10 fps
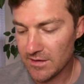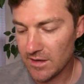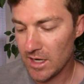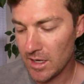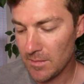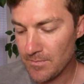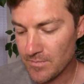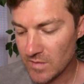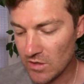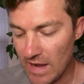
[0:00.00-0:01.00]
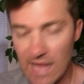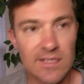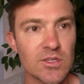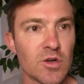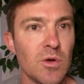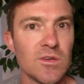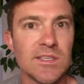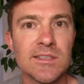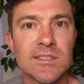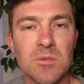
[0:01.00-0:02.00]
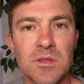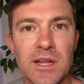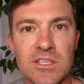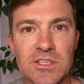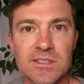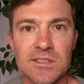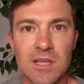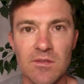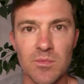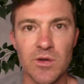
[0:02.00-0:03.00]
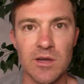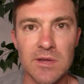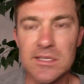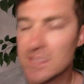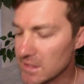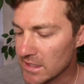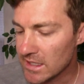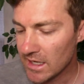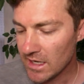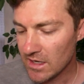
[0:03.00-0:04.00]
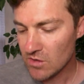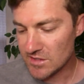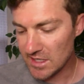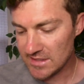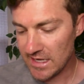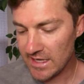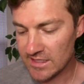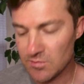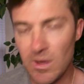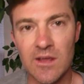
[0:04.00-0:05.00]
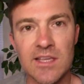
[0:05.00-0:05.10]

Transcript: Um, you know, Alex Hormozi is someone that I just discovered pretty recently who does that as well.